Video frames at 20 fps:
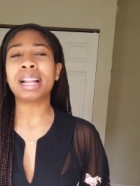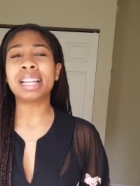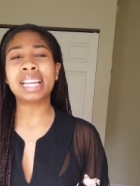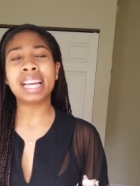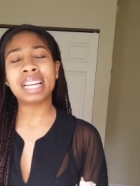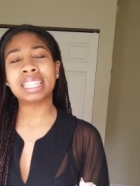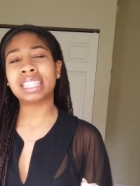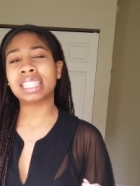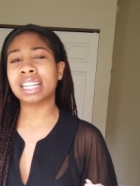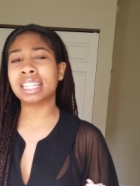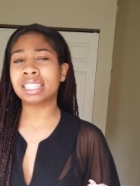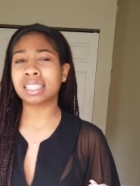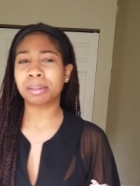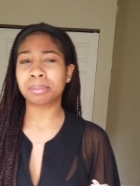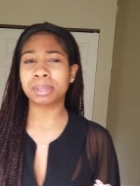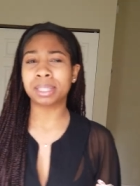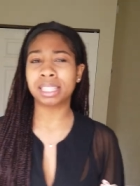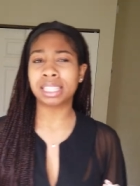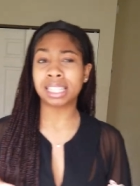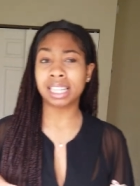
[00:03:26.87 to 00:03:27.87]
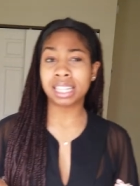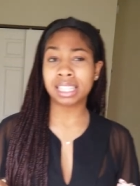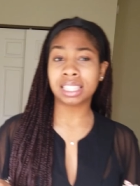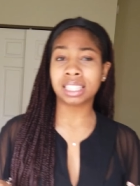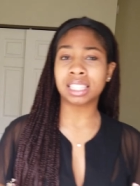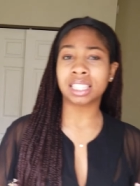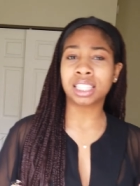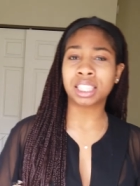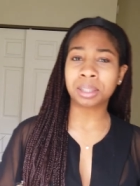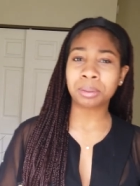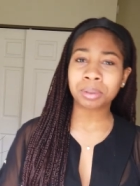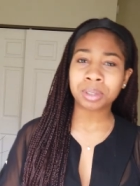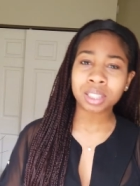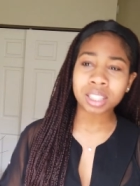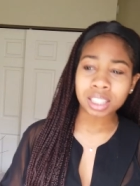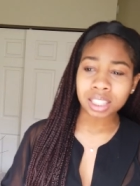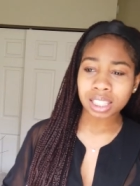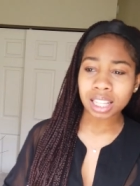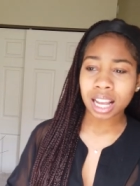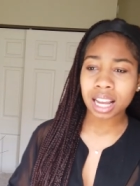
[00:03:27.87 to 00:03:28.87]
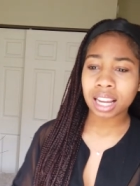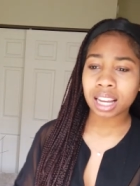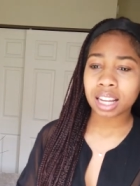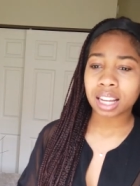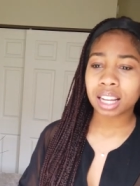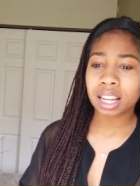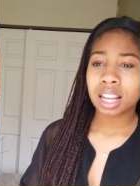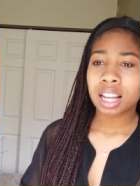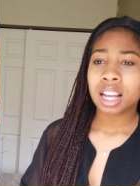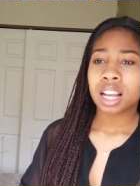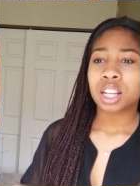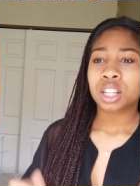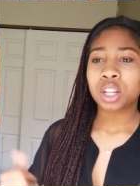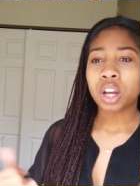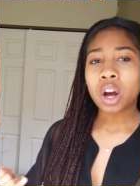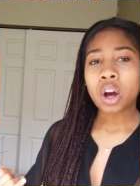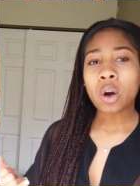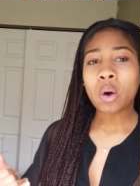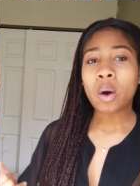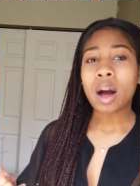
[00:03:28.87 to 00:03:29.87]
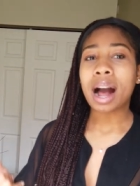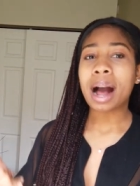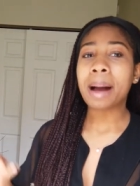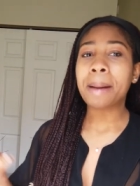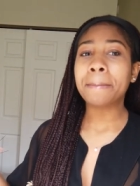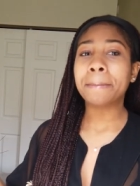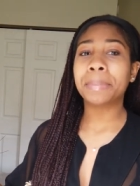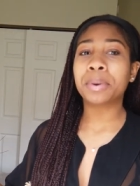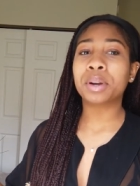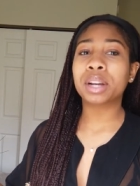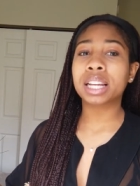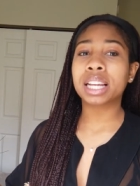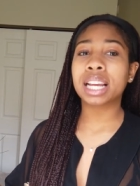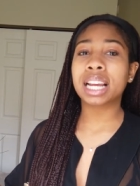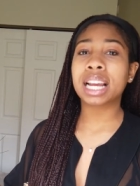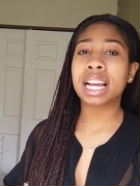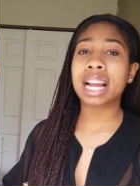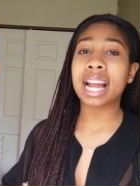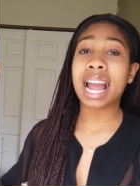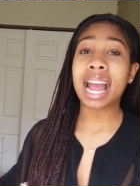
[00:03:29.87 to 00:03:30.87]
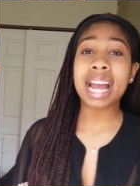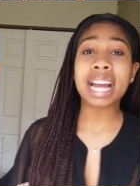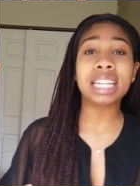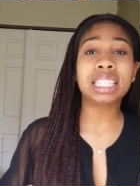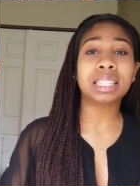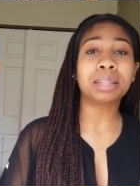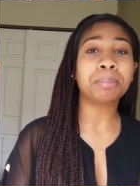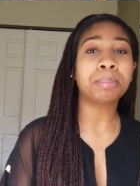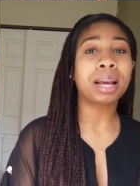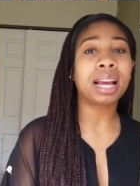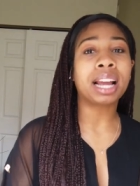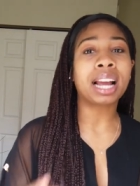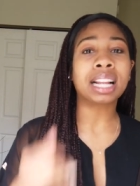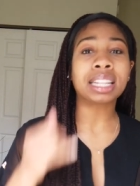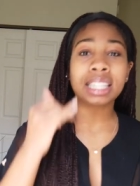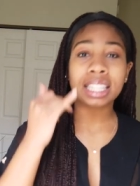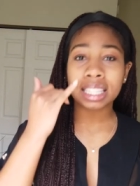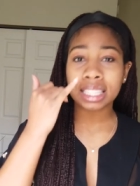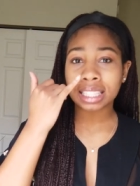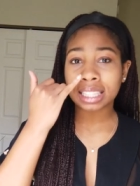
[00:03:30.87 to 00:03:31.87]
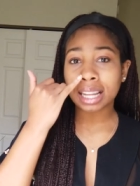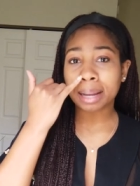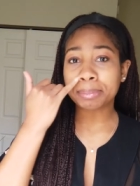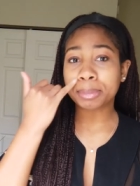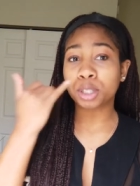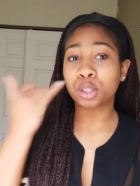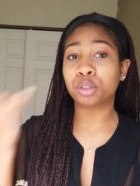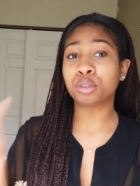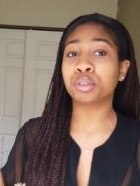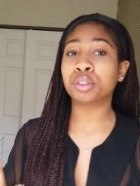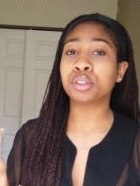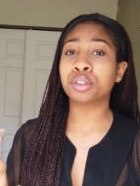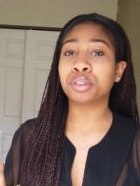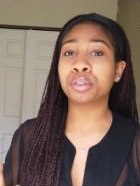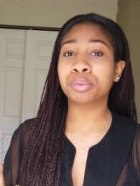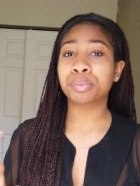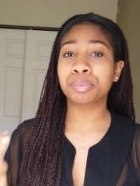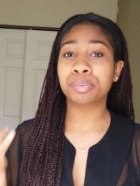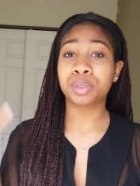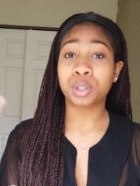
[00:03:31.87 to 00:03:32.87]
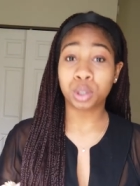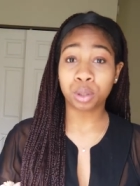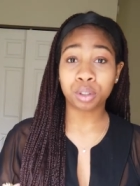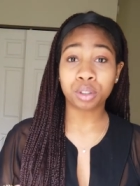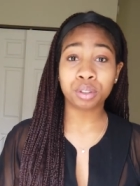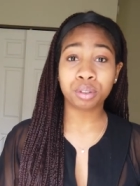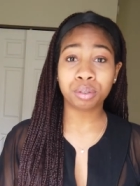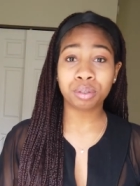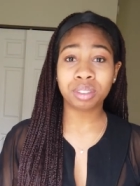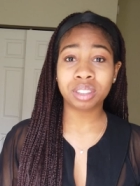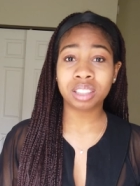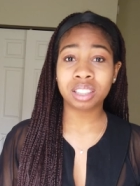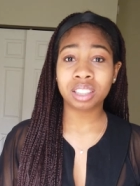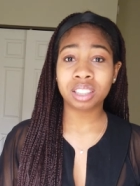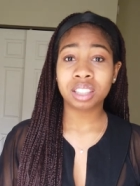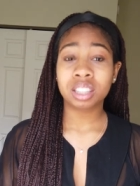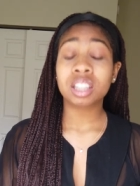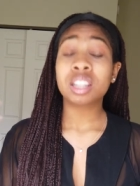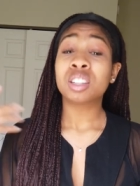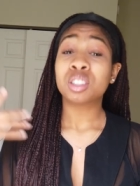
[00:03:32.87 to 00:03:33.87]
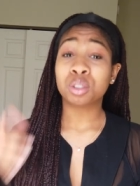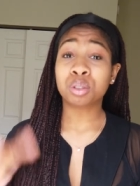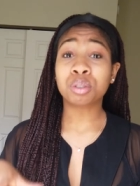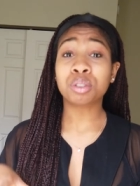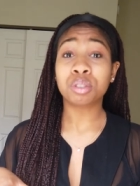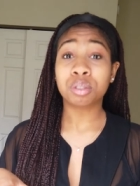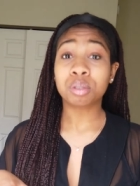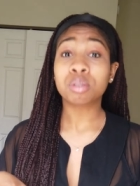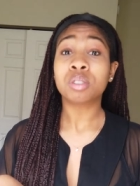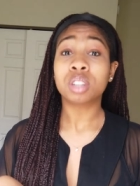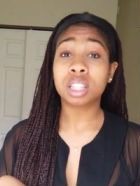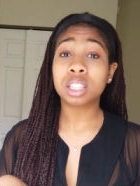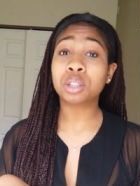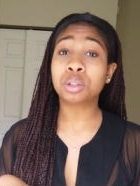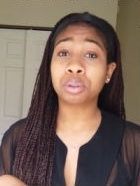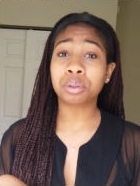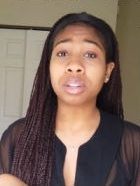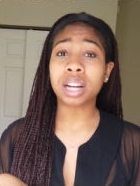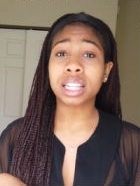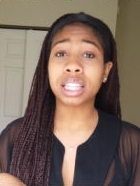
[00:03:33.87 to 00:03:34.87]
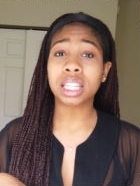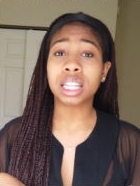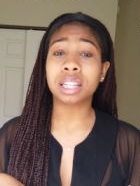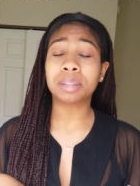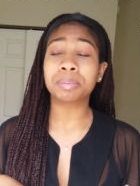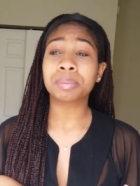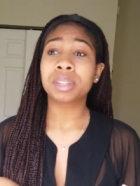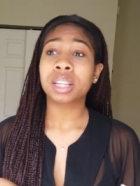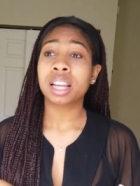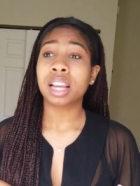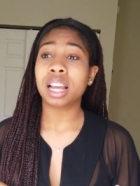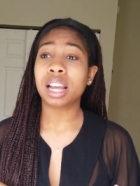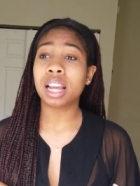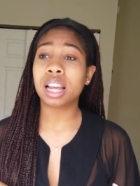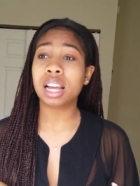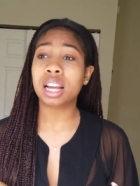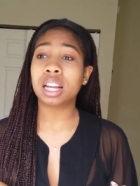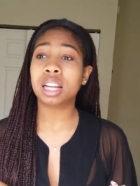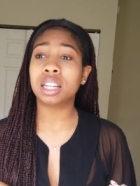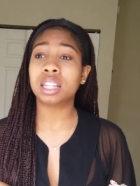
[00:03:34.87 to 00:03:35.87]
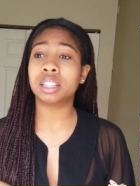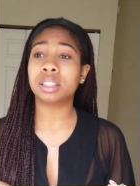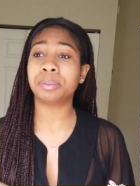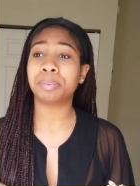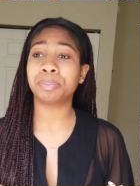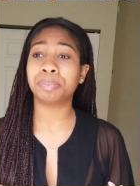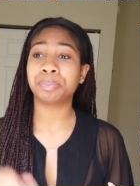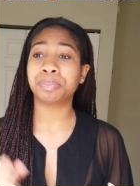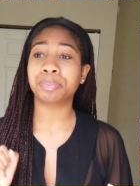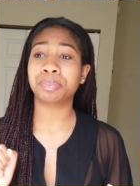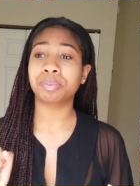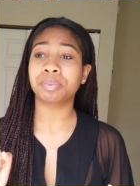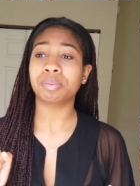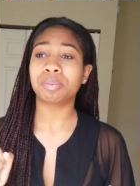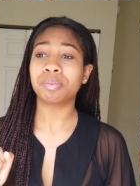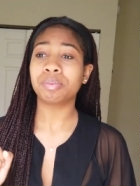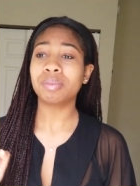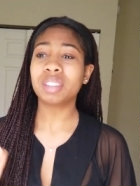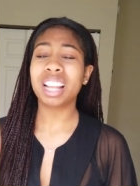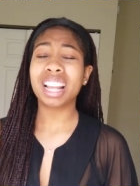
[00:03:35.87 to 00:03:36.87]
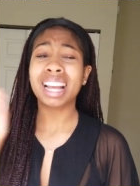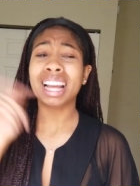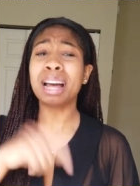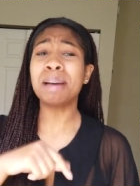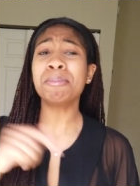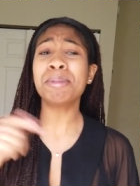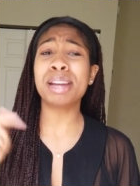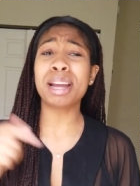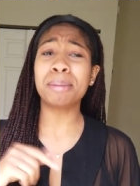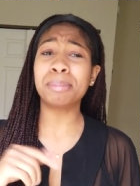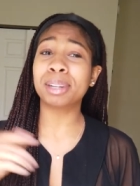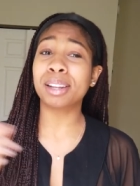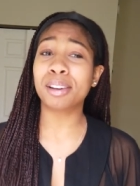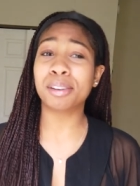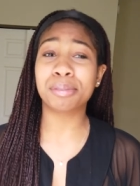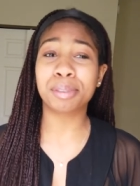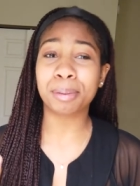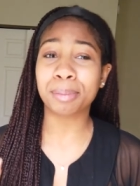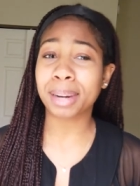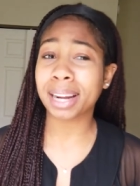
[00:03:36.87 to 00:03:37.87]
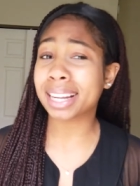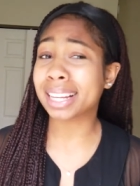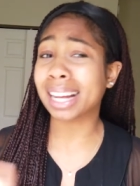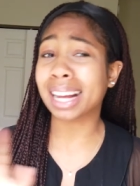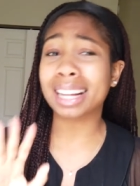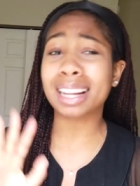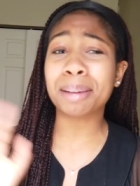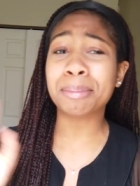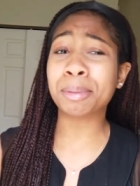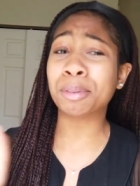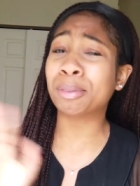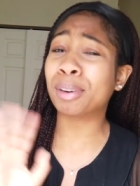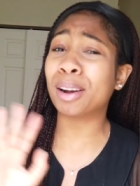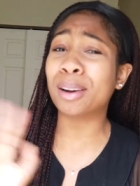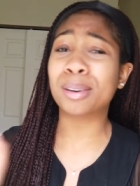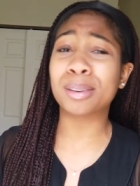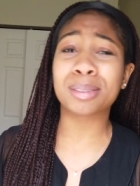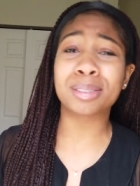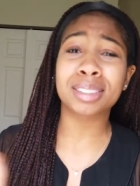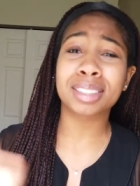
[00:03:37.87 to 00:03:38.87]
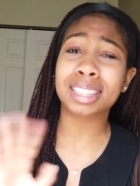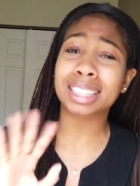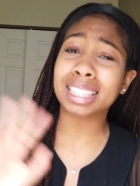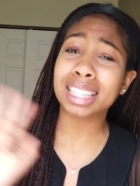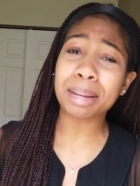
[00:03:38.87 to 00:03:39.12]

Molly had said something to Issa. She was just like, yo, I'm bringing Asian Bay. I think his name is Drew. Drew? Drew. It's Drew, I think. And comment down below if I'm right, y'all. I'm mean, wrong.